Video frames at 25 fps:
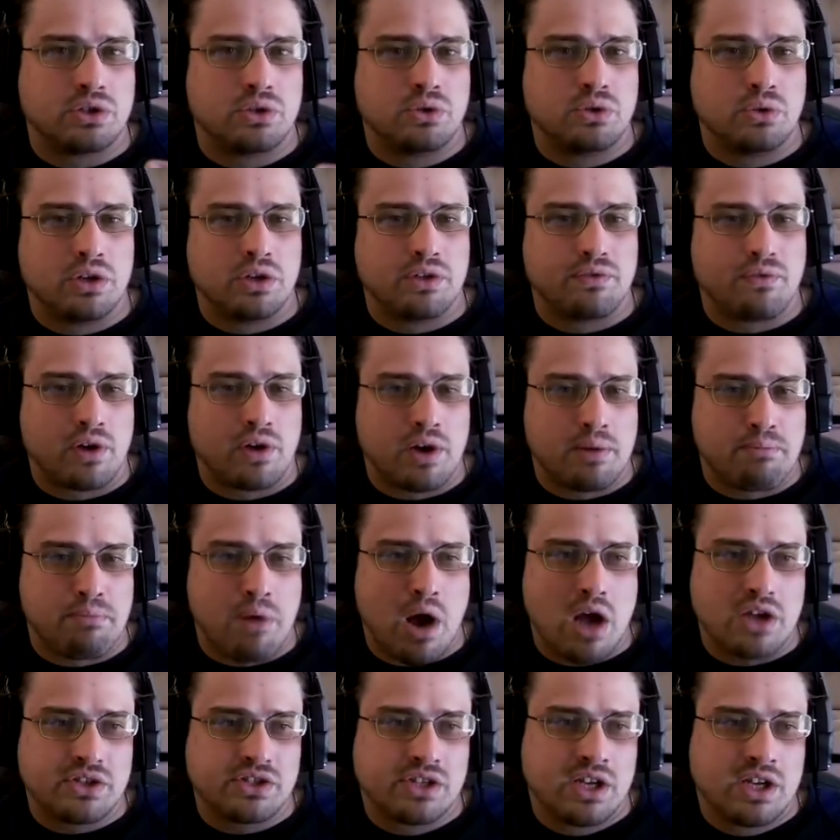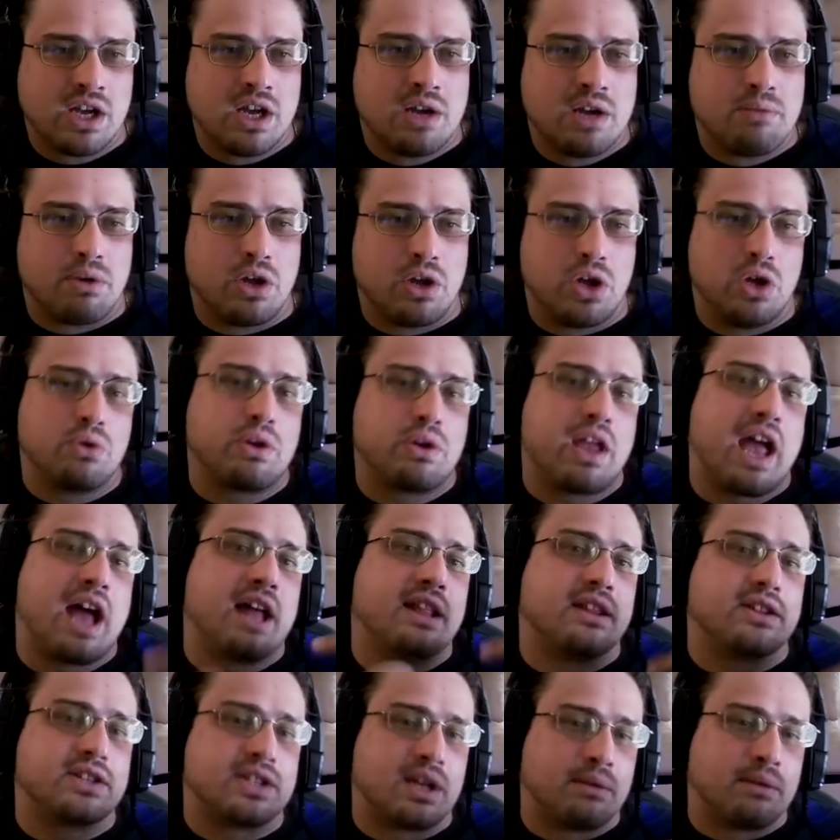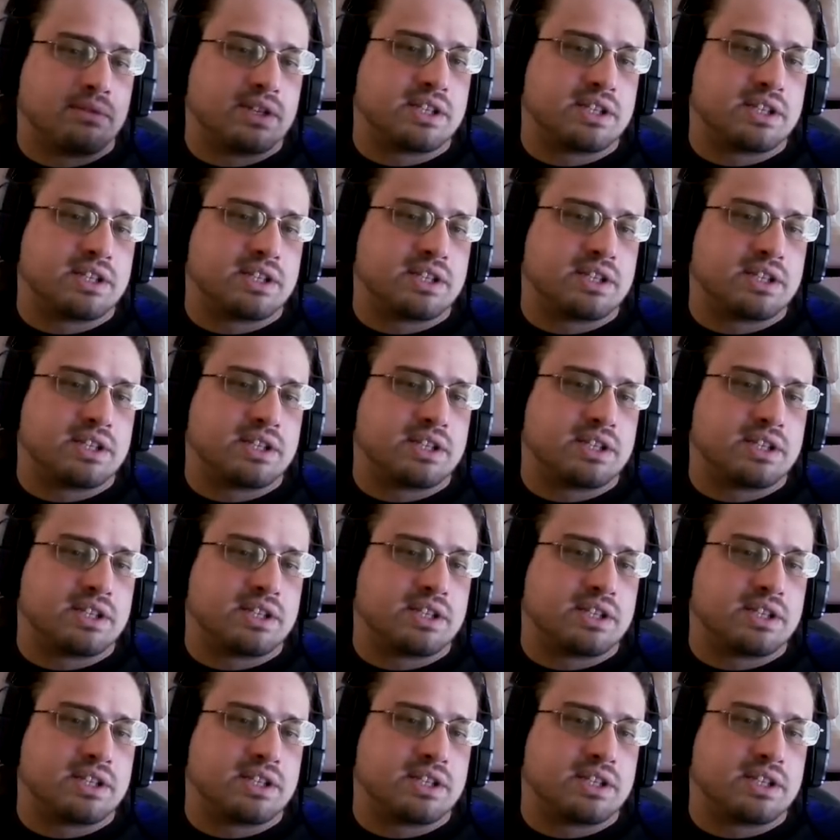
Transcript: do it for the boss, but you get some